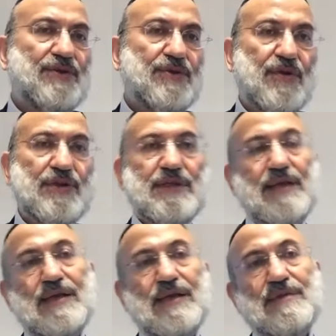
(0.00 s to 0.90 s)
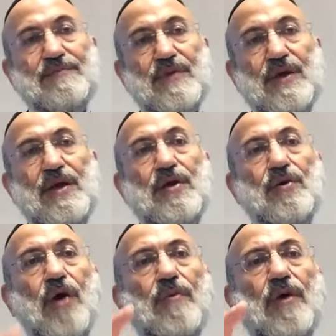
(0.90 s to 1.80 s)

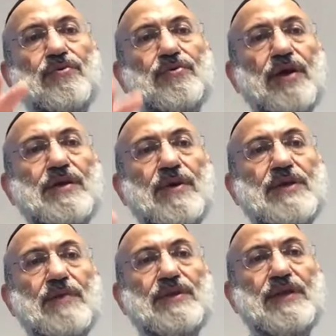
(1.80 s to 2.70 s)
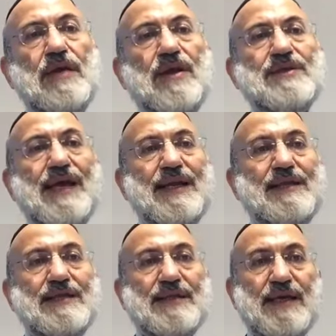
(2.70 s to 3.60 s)
I want to talk about some demons and
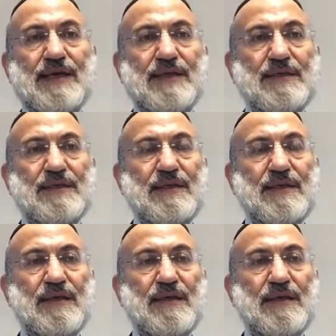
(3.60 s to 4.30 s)
it says,